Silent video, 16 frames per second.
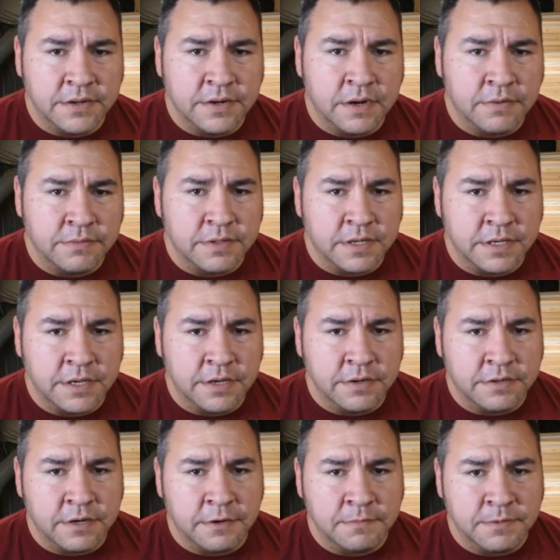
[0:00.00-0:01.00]

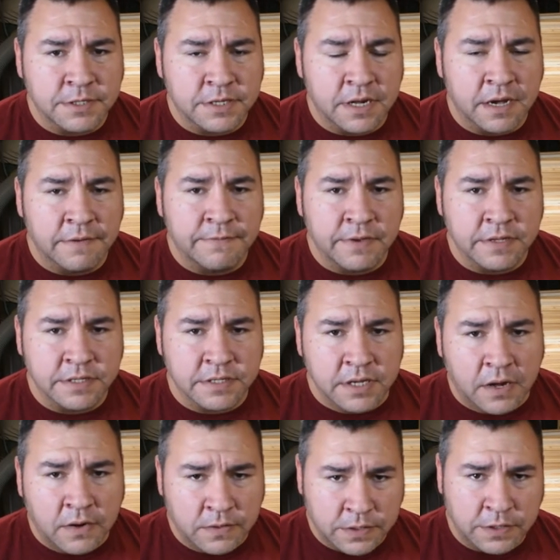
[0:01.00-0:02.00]
YouTube stuff, it's
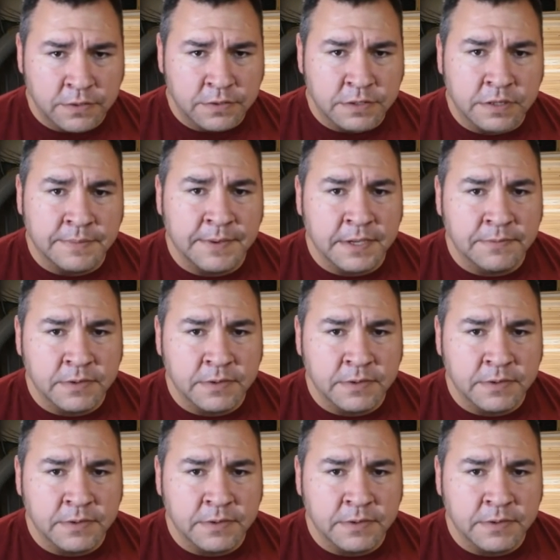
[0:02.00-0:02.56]
all new to me.